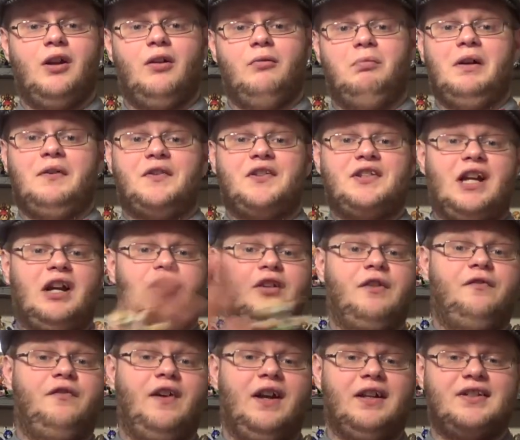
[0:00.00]
with sound
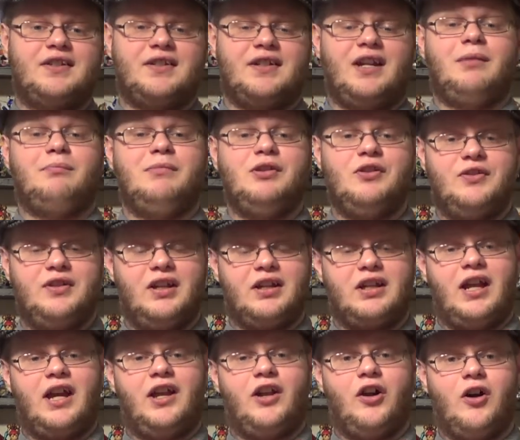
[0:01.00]
effects and
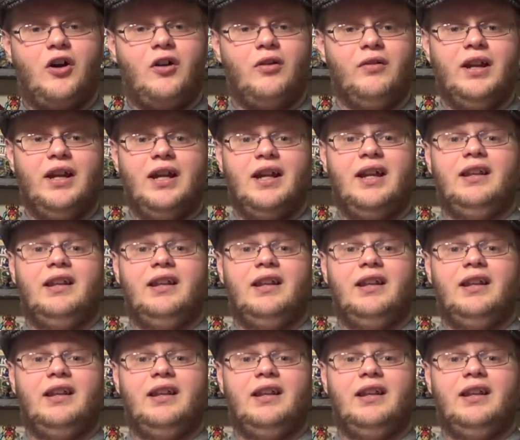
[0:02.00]
music at all.